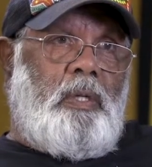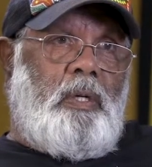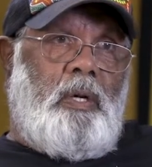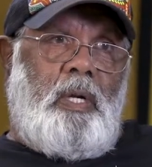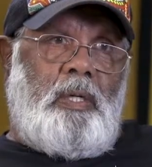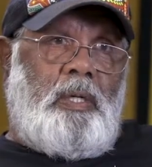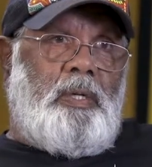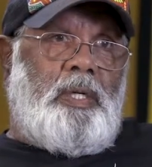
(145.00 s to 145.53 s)

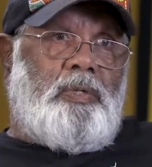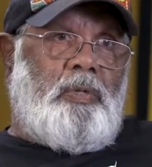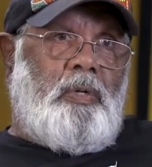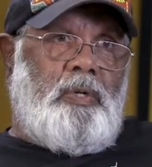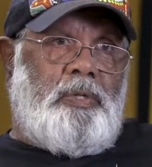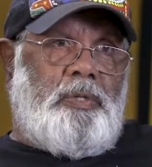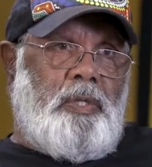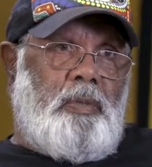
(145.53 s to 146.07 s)
I'll go
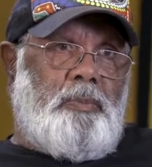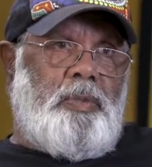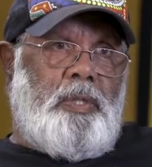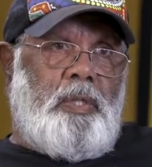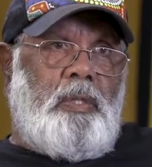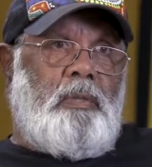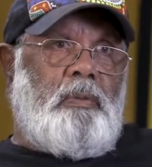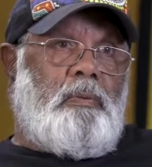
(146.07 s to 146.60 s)
outside and tell them
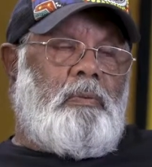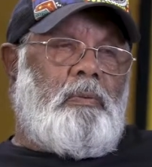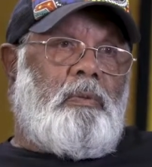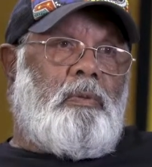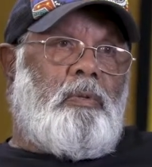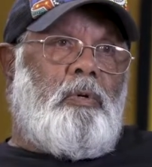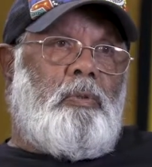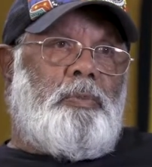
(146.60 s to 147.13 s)
to
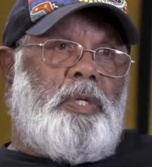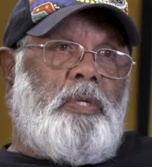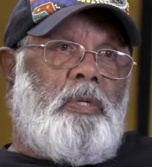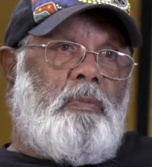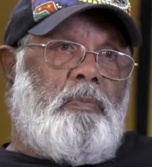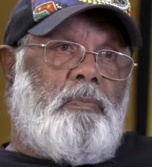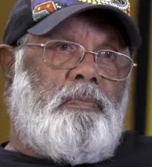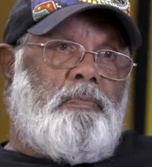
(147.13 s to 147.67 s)
call me in.